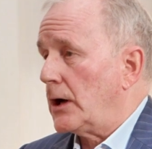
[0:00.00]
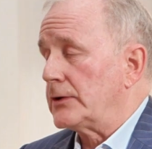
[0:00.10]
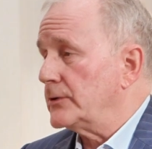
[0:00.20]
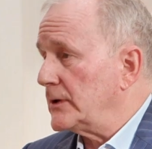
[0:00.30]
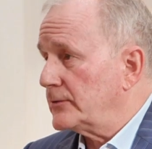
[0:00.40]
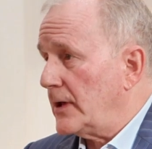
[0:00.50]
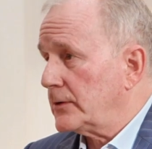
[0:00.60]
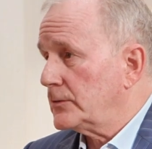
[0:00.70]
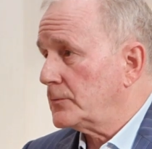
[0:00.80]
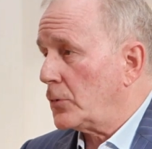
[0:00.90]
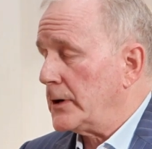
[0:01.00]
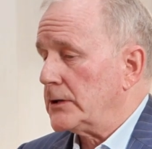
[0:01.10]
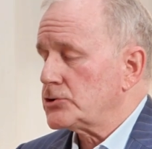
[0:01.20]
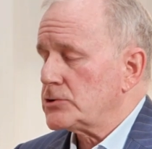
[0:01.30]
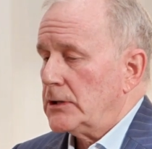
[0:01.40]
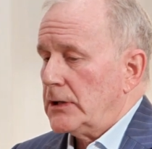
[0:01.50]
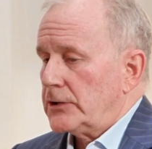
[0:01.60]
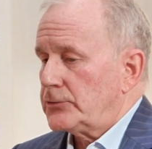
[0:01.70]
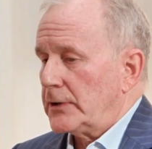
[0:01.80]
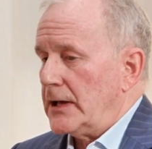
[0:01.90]
in the executive branch.
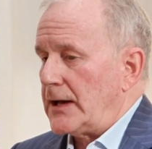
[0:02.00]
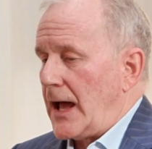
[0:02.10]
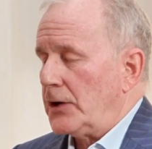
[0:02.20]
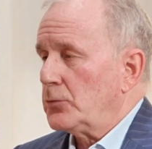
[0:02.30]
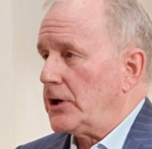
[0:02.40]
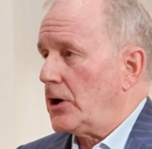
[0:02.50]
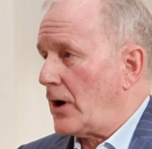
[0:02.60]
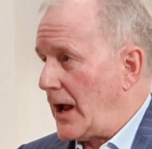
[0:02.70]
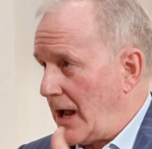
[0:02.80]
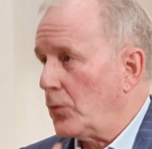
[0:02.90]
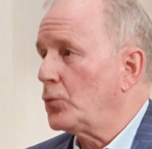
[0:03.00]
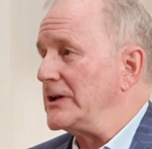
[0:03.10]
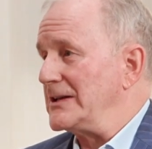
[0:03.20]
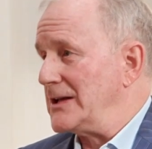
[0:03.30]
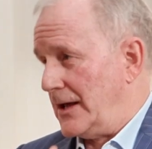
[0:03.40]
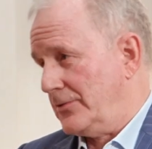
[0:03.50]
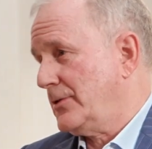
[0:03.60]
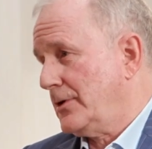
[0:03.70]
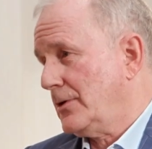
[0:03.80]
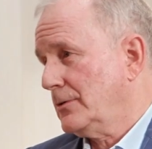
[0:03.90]
So again, I don't care how we get
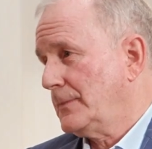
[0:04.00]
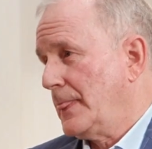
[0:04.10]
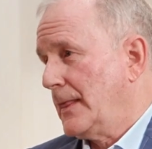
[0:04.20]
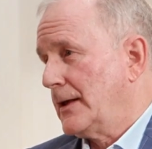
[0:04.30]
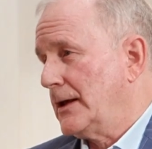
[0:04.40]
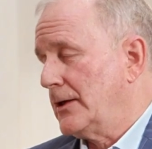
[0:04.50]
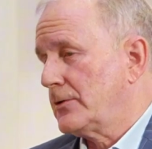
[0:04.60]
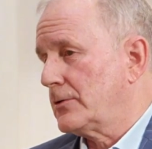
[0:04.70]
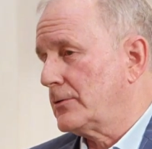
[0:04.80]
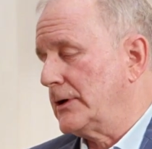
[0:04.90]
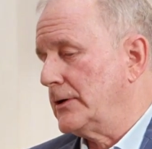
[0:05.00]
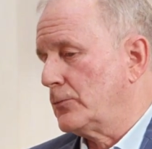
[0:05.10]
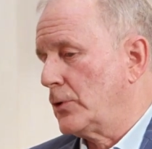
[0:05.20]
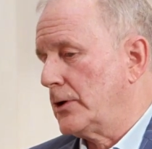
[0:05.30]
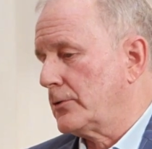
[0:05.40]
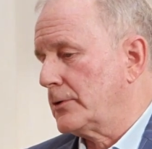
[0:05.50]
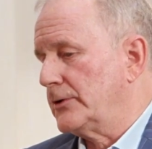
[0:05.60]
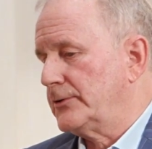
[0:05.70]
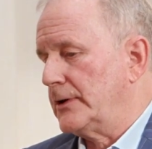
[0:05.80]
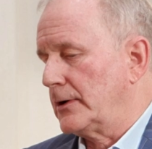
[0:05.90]
there, whether
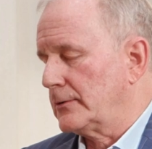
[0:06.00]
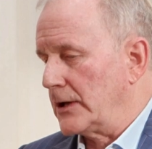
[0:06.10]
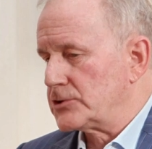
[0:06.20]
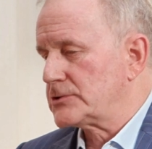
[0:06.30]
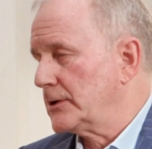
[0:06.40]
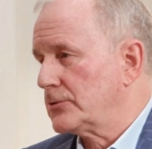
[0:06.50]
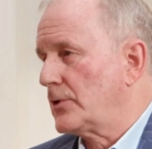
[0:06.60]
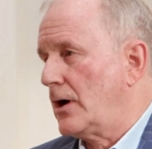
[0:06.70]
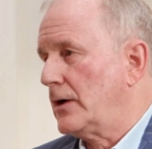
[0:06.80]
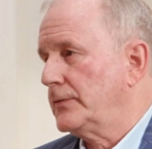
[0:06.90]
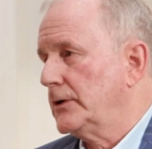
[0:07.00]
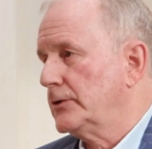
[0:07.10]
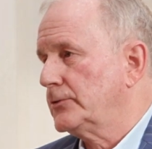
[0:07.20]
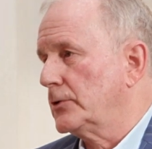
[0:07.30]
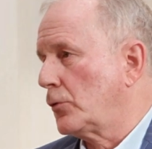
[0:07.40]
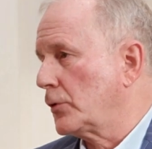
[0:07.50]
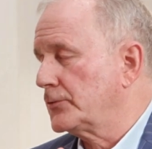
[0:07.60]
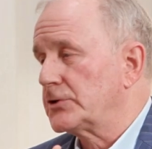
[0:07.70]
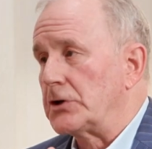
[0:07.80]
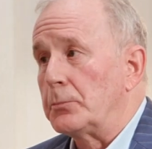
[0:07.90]
it's in a legislator's office or
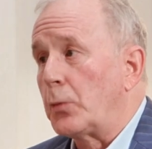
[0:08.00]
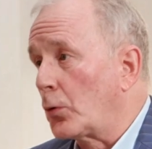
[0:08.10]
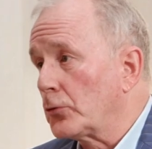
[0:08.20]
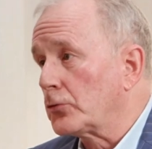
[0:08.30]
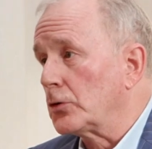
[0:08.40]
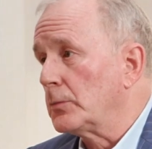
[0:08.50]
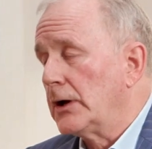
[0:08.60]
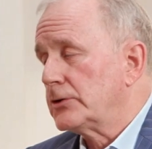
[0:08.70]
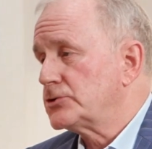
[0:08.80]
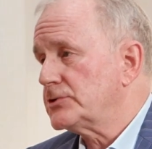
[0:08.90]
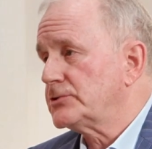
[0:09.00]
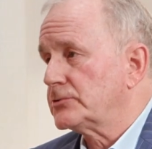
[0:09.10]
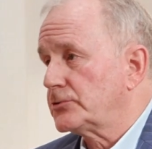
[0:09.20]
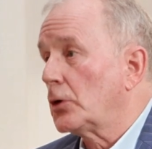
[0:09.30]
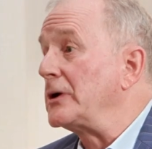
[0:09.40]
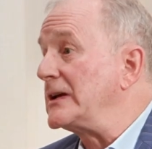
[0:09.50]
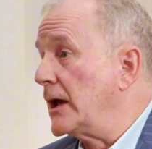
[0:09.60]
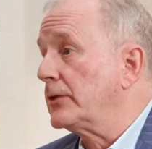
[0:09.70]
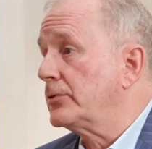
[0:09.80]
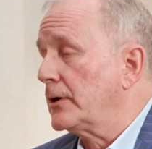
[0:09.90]
it's in a boardroom, just so we
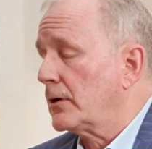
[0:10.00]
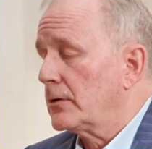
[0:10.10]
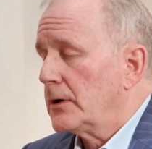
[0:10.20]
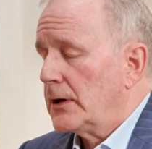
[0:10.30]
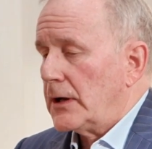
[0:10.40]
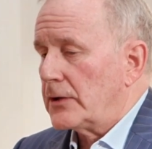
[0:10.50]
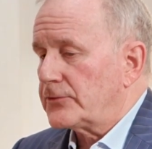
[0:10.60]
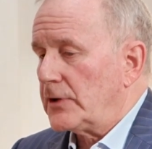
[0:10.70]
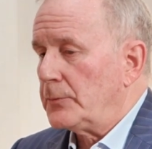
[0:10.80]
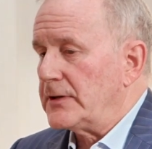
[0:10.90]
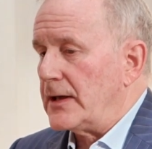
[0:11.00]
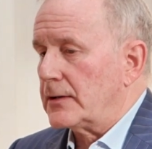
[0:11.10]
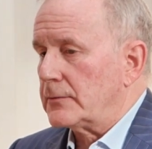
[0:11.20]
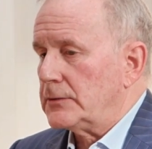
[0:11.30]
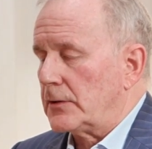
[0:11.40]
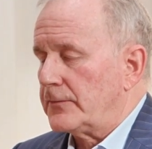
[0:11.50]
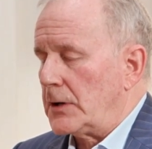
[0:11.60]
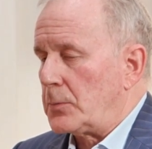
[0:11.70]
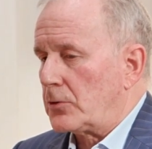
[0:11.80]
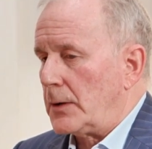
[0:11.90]
get there. And some of the
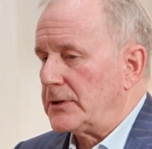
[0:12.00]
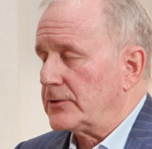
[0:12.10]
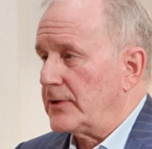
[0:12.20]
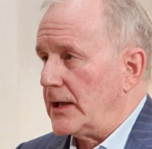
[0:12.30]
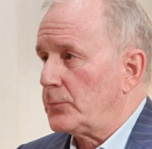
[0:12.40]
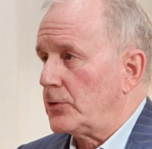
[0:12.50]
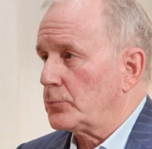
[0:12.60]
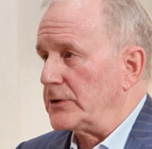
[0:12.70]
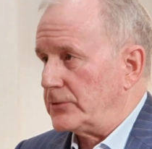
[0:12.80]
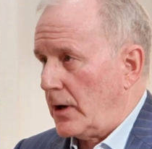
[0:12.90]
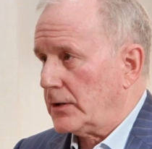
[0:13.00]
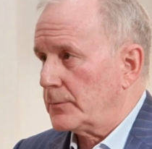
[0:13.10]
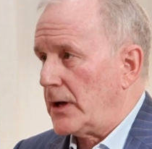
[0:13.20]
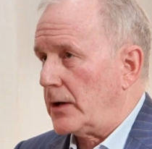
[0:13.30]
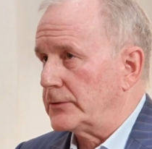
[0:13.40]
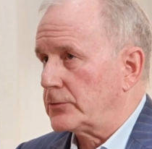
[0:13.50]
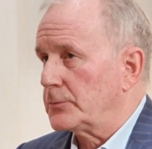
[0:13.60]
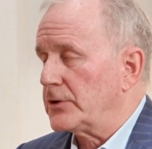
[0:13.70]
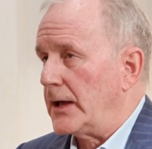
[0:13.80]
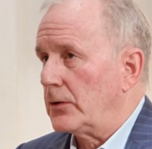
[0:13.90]
very prominent examples we talk about in
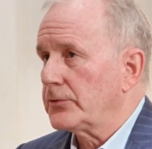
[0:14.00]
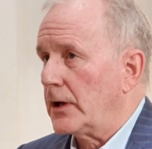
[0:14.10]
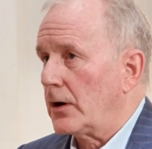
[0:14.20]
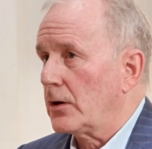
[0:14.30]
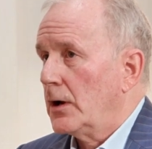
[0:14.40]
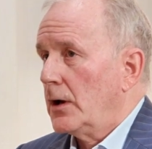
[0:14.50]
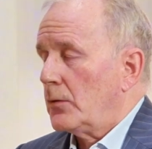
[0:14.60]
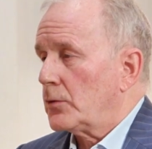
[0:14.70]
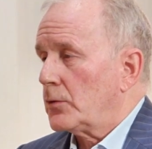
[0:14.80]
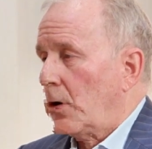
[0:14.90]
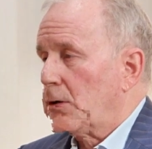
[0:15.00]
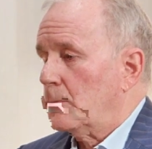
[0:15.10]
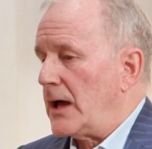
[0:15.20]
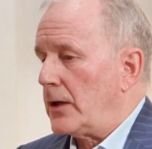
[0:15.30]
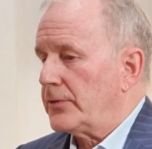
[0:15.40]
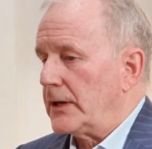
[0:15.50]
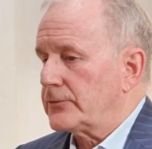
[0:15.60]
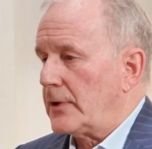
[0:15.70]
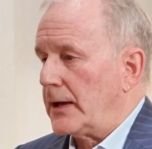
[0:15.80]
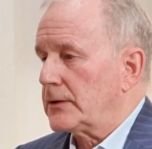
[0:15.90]
terms of healthcare, we're talking about
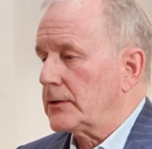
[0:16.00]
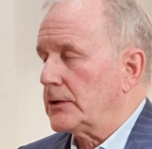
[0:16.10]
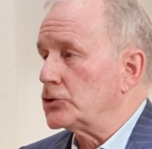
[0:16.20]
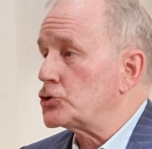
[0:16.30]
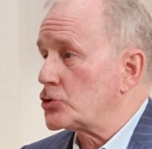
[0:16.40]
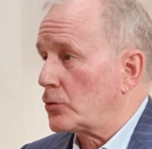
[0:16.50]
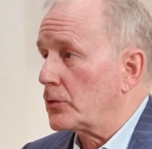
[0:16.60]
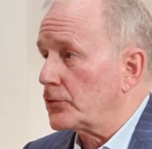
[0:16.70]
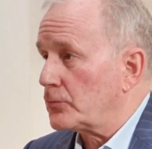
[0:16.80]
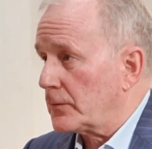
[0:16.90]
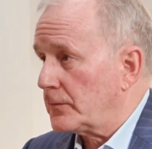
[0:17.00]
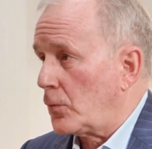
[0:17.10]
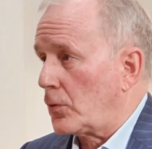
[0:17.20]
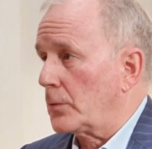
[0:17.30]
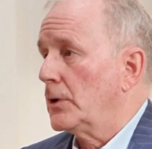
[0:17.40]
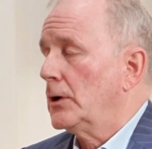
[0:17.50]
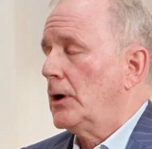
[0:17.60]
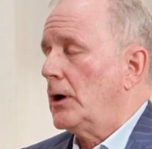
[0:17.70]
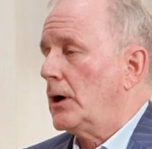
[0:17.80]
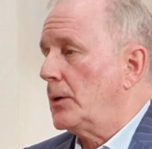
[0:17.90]
things like insurance reform,
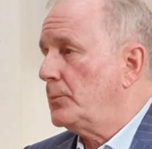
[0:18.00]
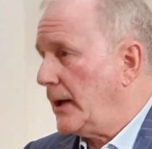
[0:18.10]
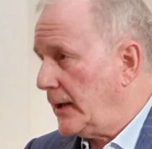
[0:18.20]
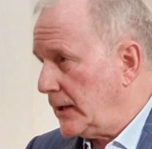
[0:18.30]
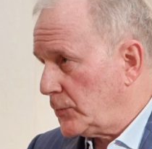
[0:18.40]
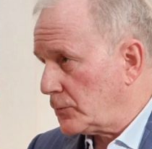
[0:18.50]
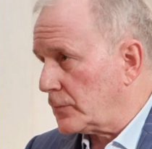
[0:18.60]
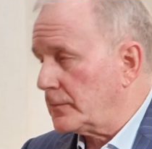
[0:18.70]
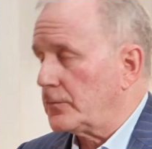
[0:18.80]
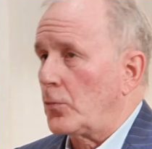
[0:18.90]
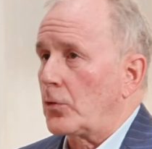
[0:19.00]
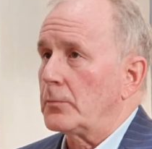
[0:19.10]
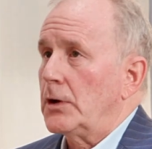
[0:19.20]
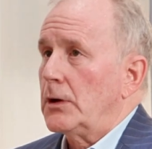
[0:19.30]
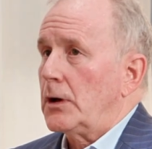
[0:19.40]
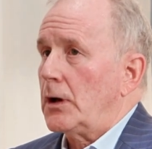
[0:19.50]
payment reform.